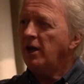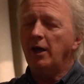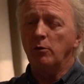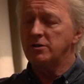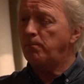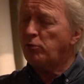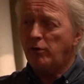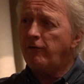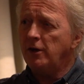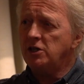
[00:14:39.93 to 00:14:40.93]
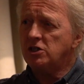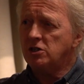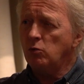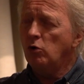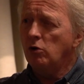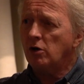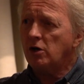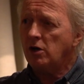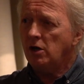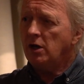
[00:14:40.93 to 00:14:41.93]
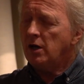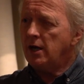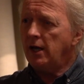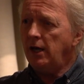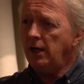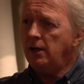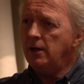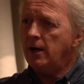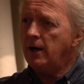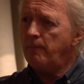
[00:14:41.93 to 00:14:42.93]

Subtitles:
It was a privilege to work in